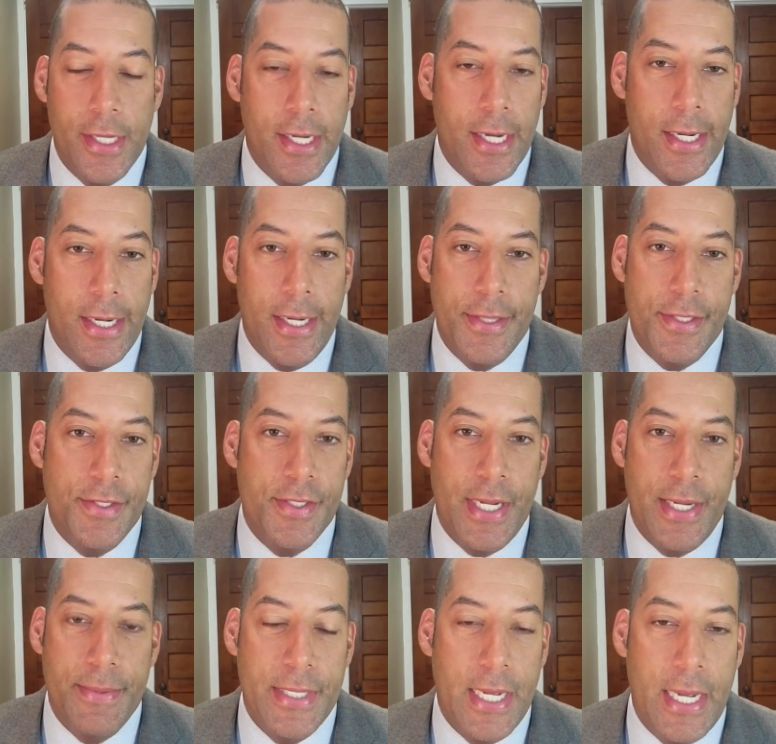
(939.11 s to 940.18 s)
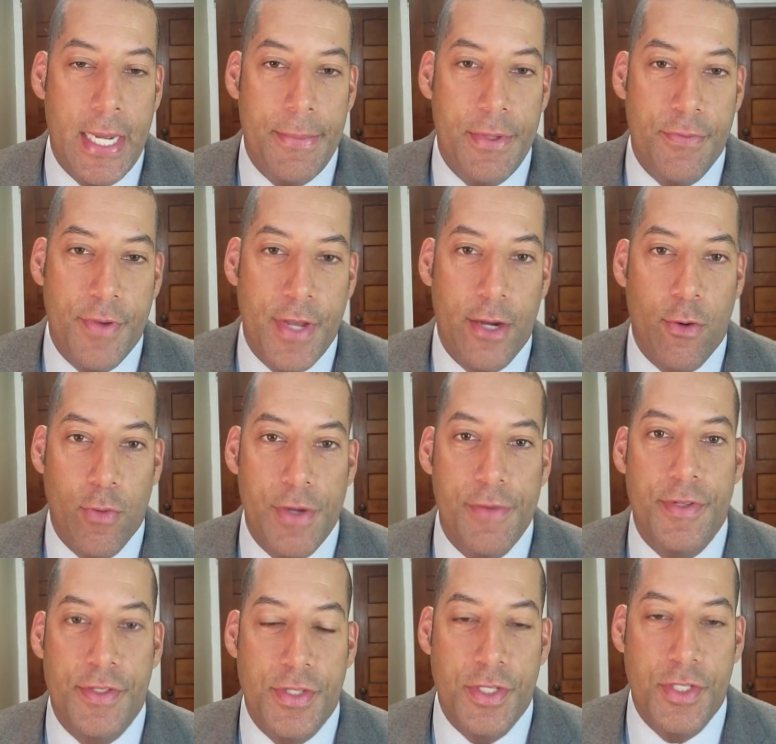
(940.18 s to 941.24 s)
At the same time, you've got
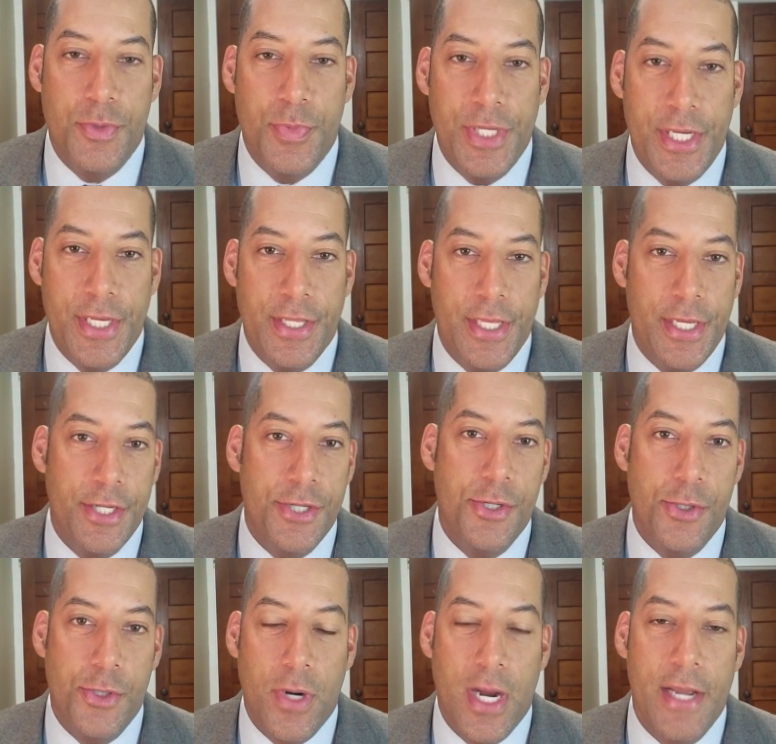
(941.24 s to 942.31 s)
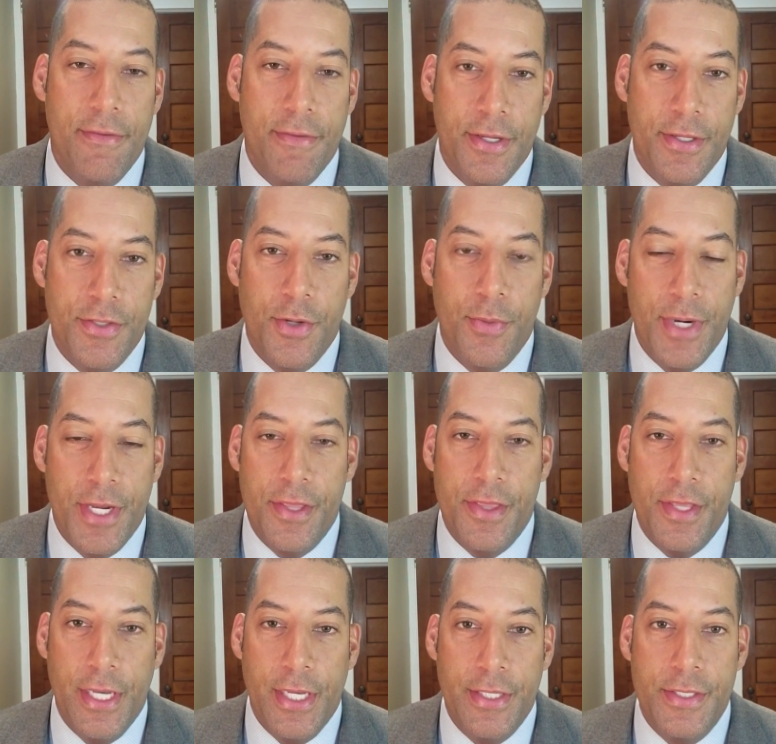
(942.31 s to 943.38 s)
grievances being the issue driving so many
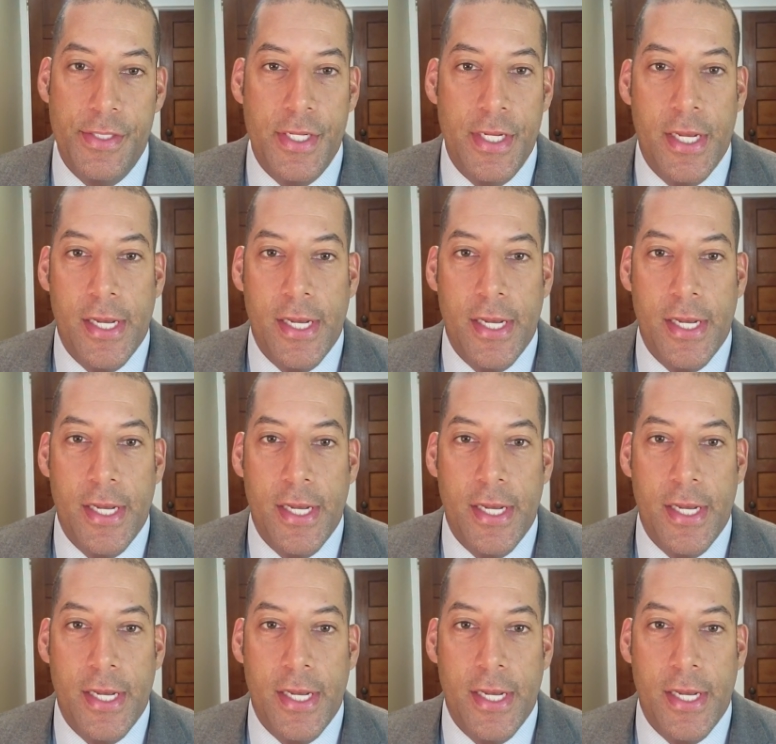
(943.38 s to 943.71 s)
things.